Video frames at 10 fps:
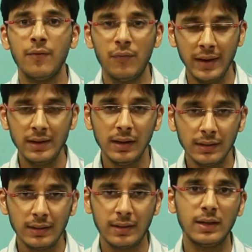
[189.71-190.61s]
when
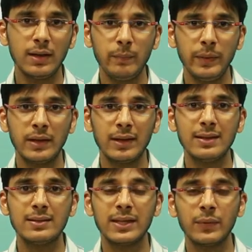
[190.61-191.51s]
the trigger pin
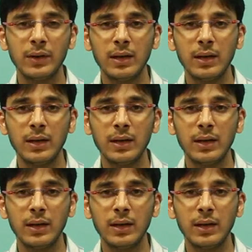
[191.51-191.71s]
is given